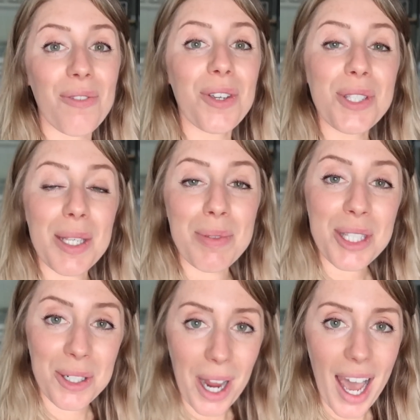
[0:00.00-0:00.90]
So if you
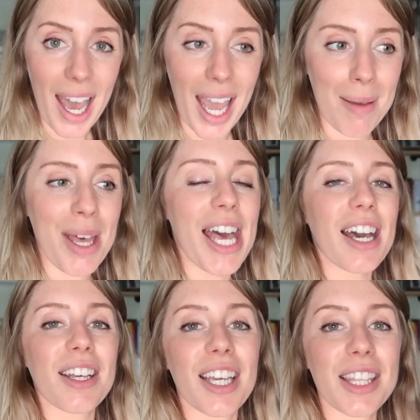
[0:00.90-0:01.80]
subscribe,
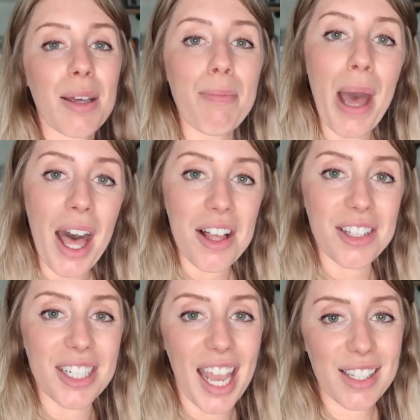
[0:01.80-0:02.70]
click the
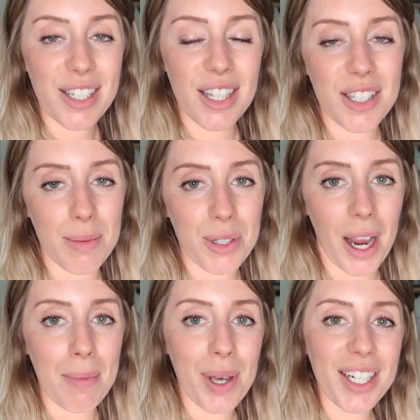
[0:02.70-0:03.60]
bell next to the
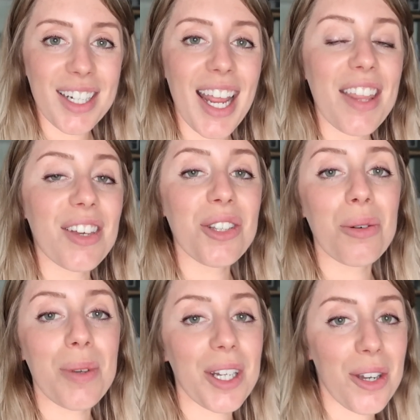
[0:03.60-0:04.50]
subscribe button and then
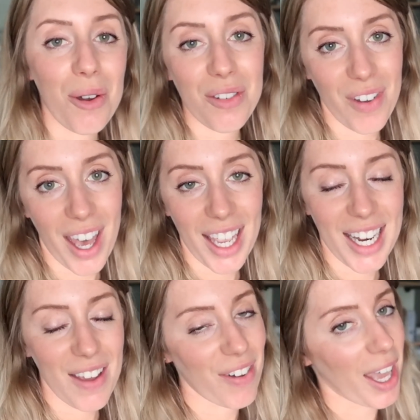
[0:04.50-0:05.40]
you'll be
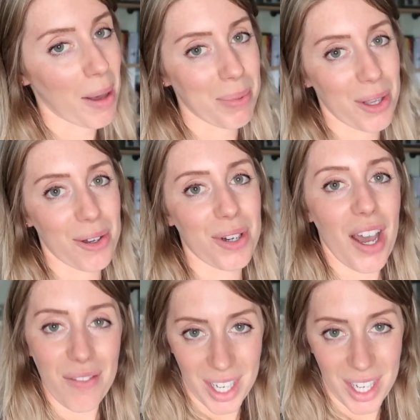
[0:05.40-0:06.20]
notified if I upload a